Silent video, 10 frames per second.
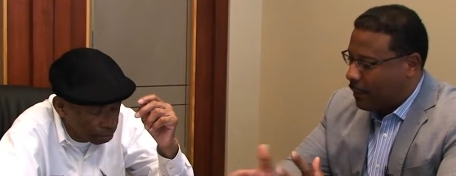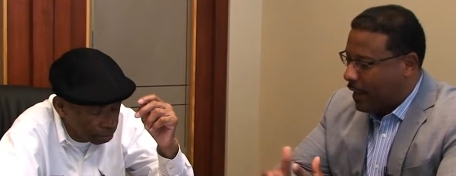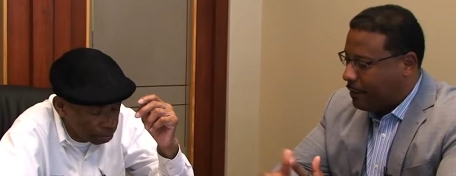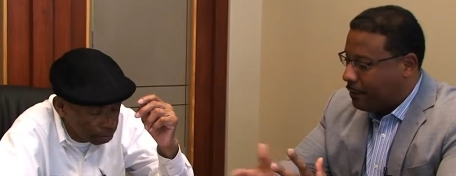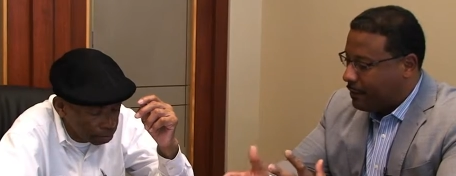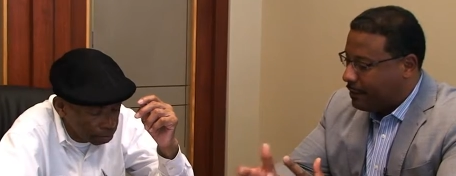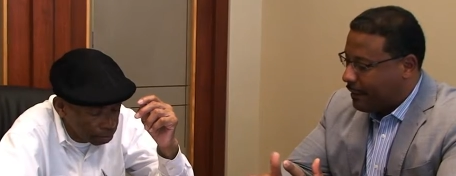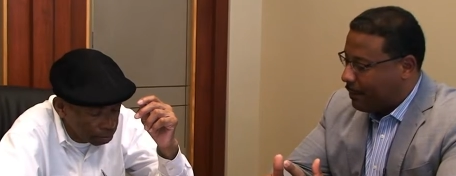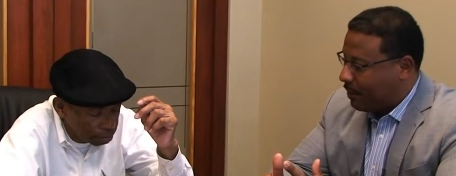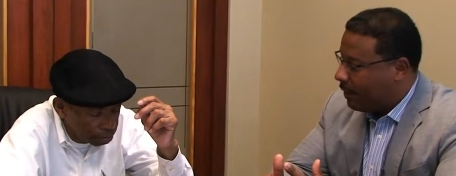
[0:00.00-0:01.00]
Speaker 1: why I do this
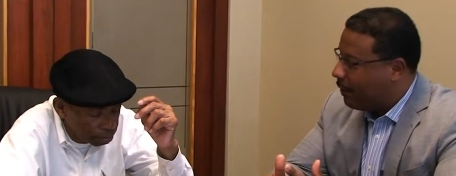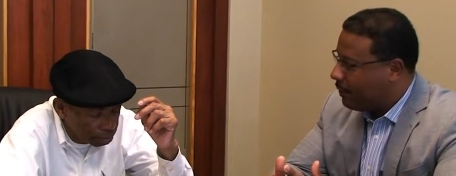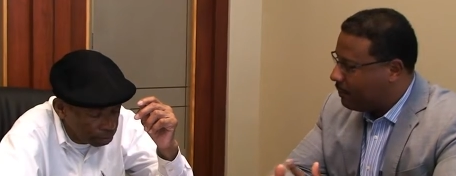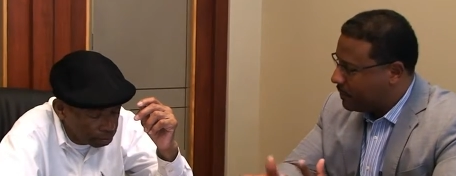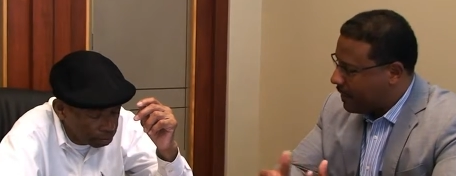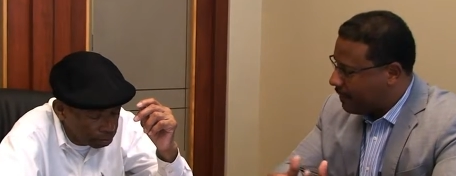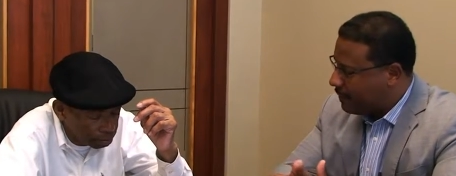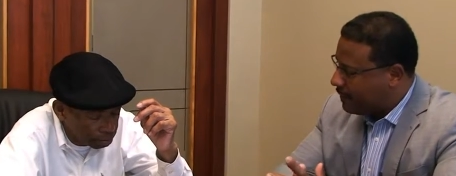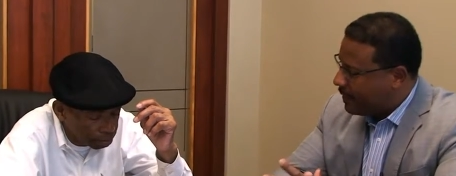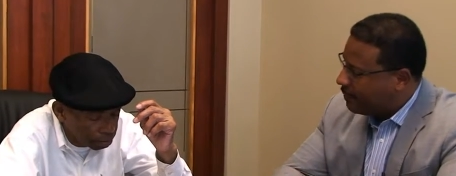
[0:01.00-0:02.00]
type of law. It was kind of
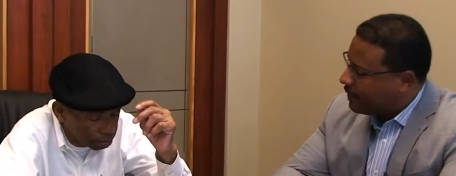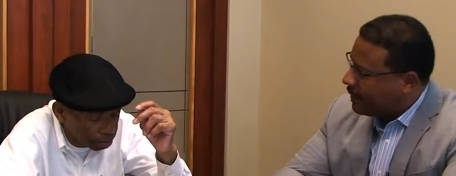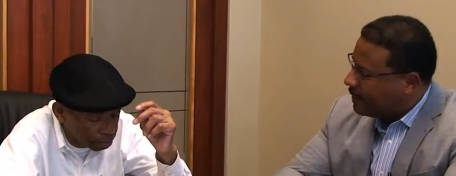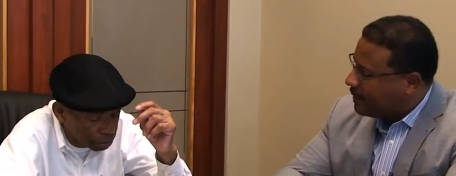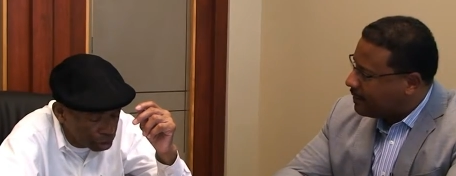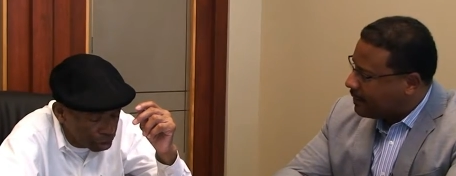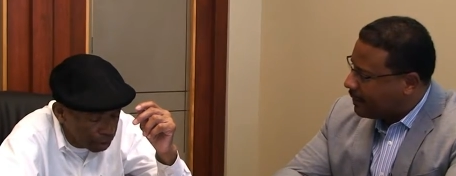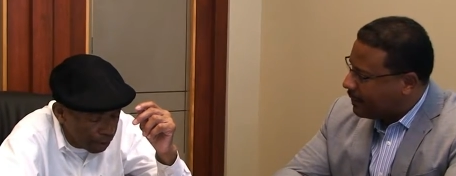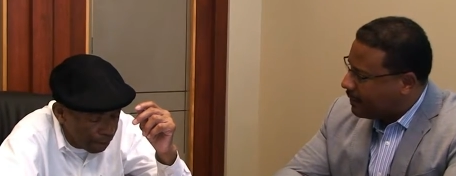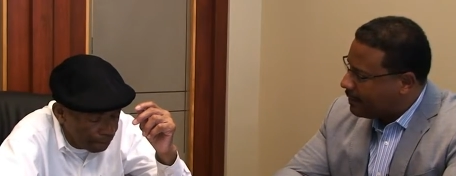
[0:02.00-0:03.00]
the same thing I did in right.
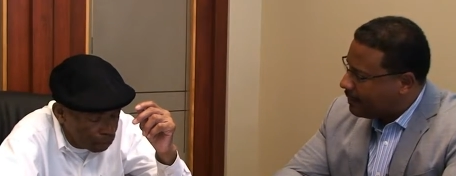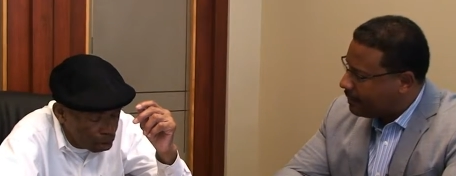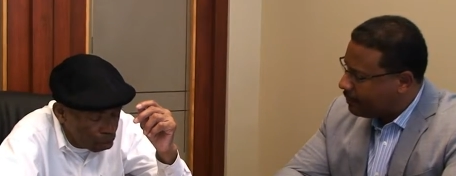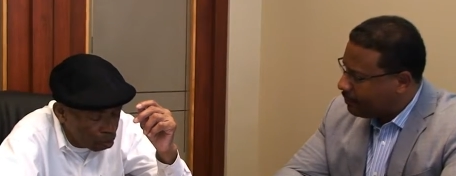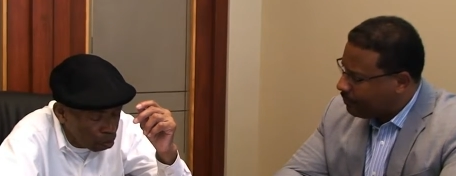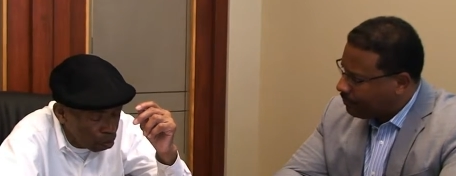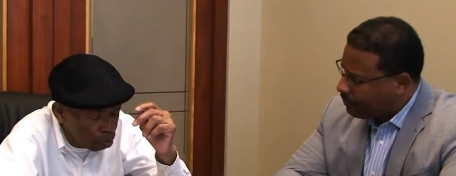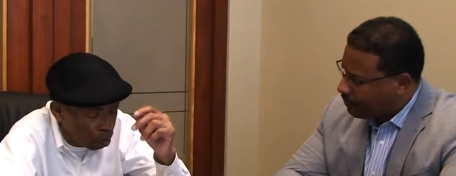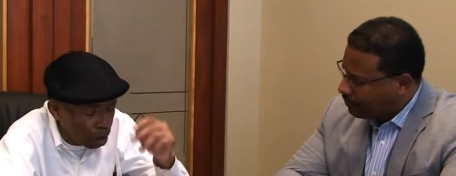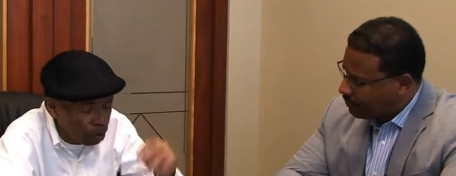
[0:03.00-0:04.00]
Tallahassee.
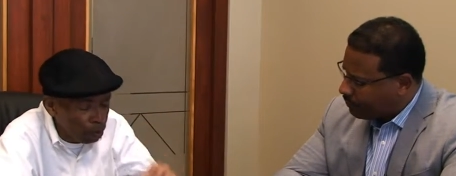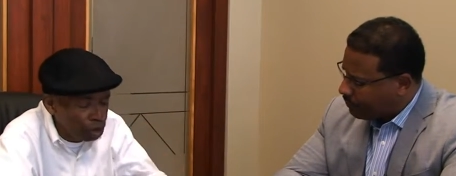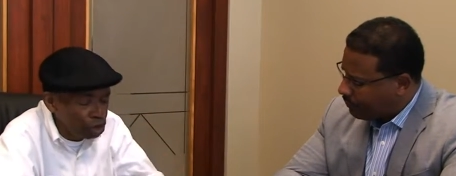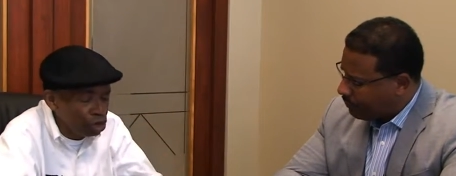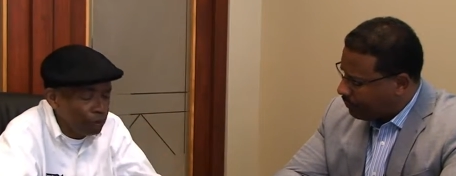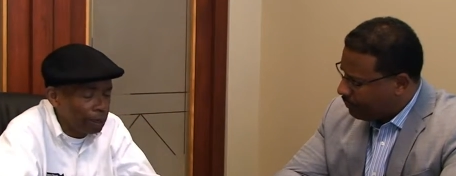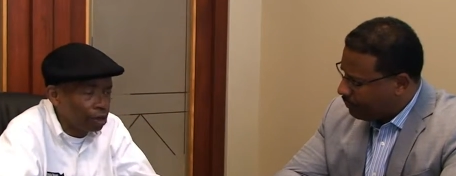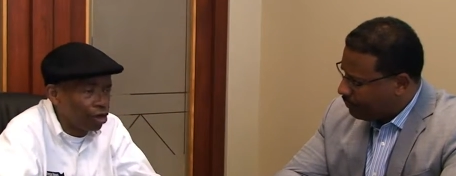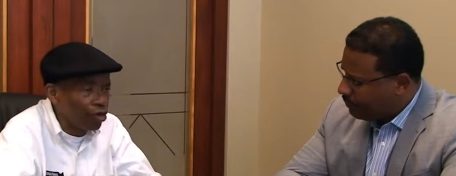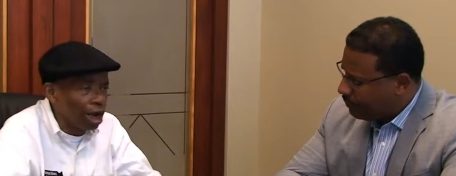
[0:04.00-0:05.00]
Speaker 2: What will you do
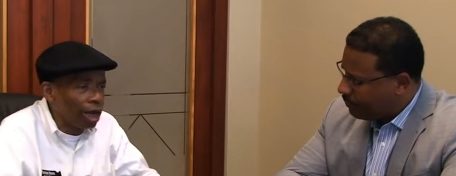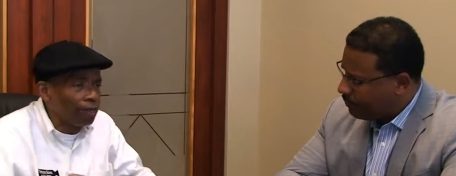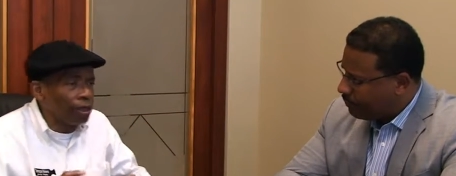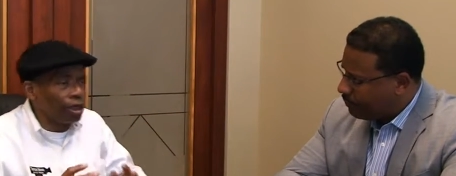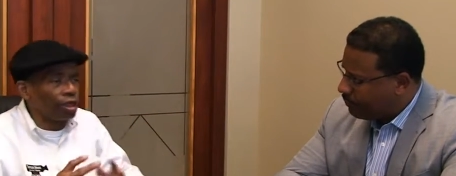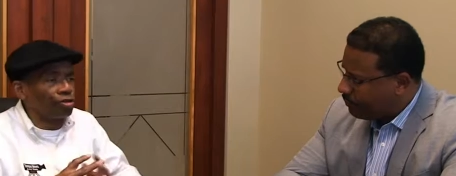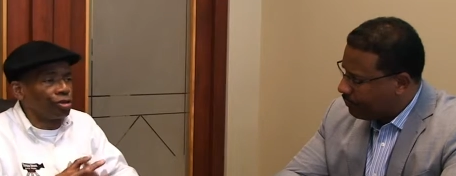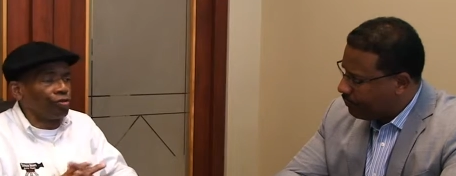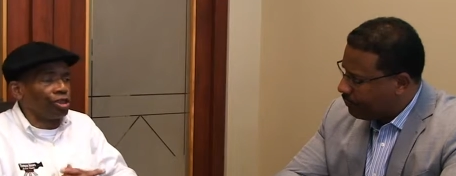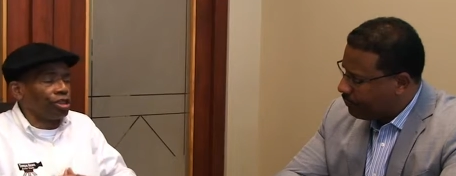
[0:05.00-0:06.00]
about the crime in the
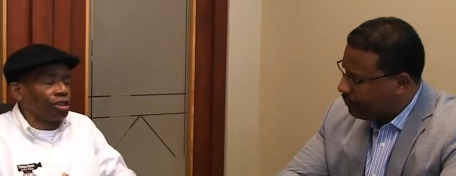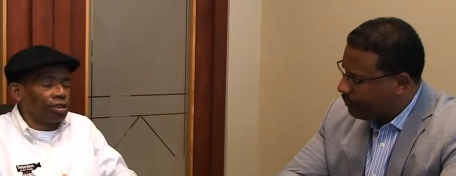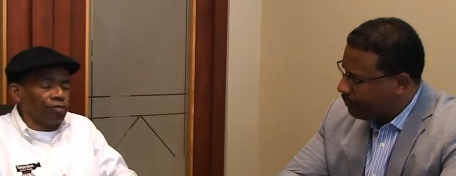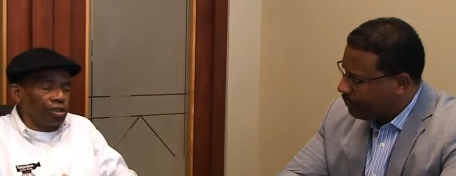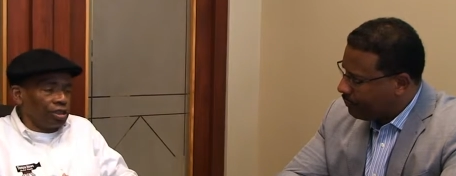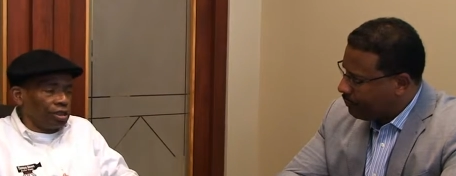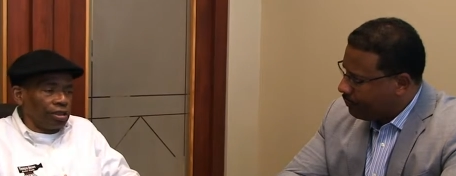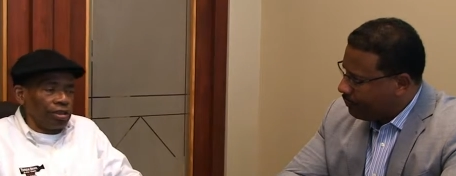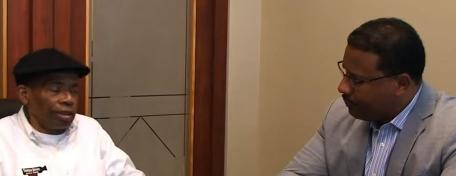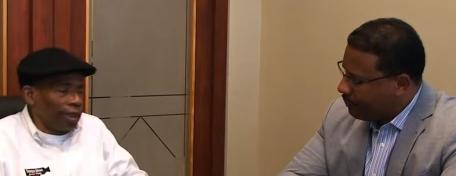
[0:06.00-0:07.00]
district? Which is which is
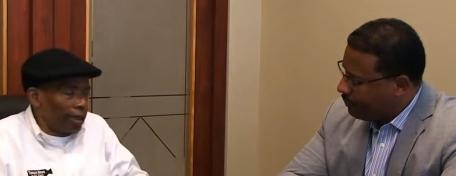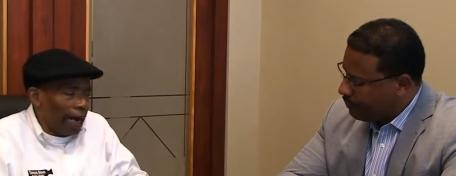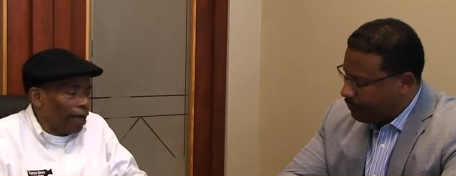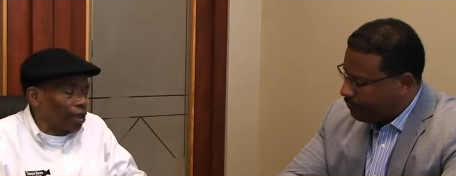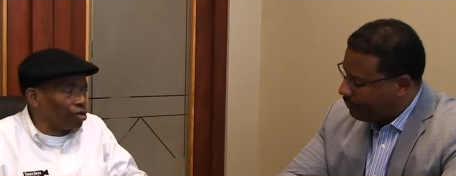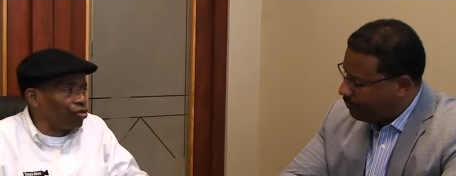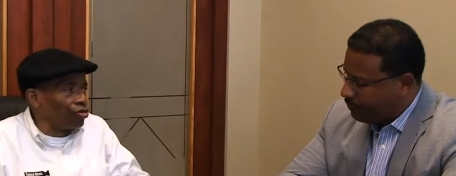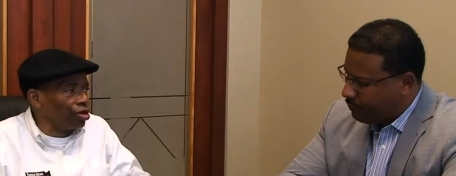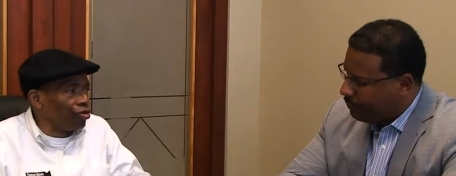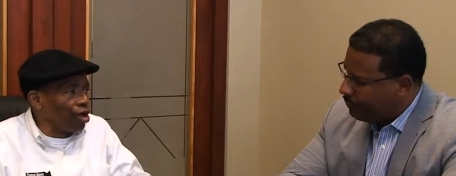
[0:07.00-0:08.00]
out of
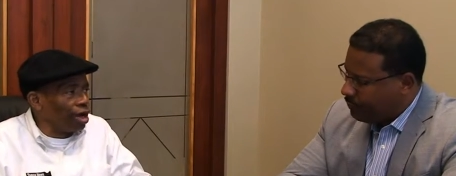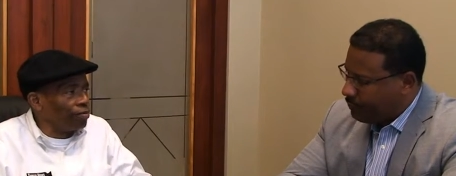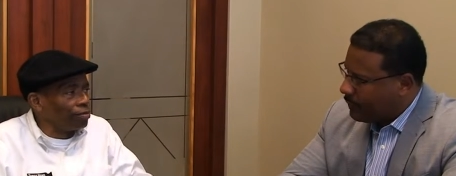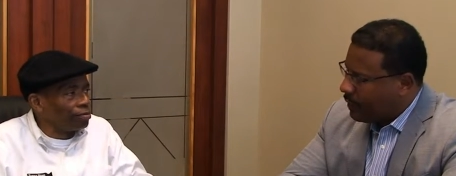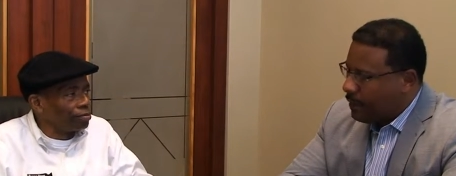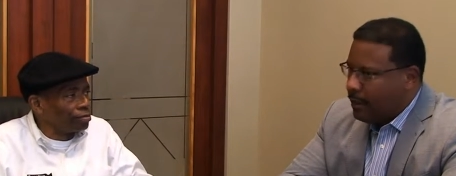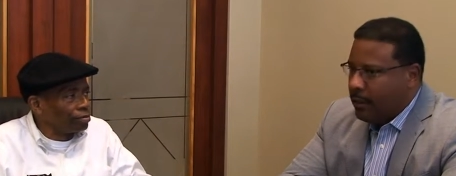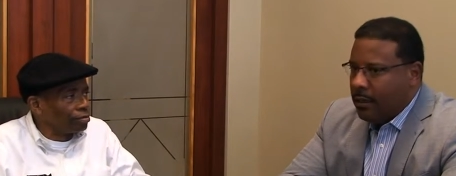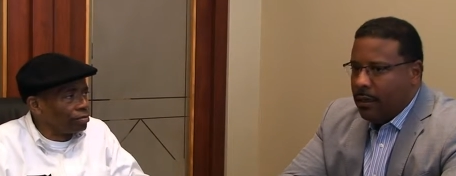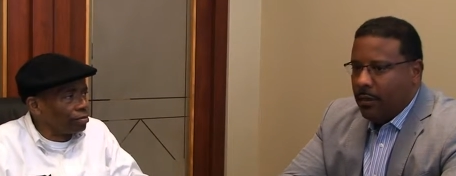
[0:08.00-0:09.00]
control. The crime
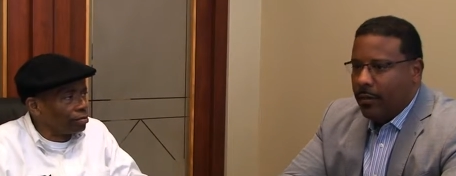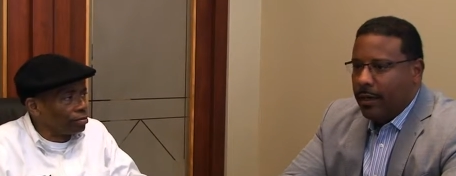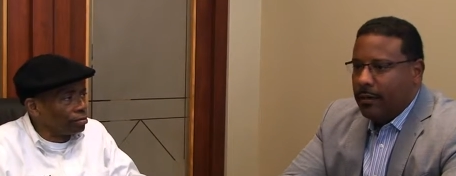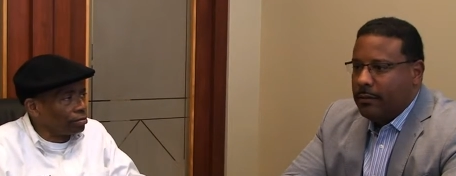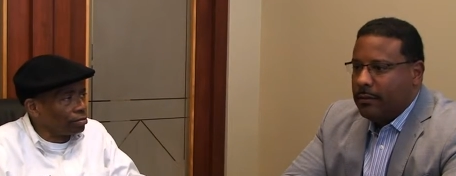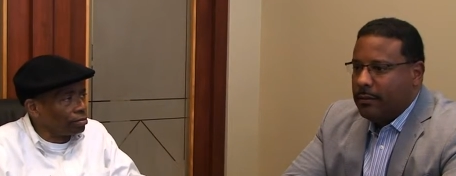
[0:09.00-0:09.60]
Speaker 1: well,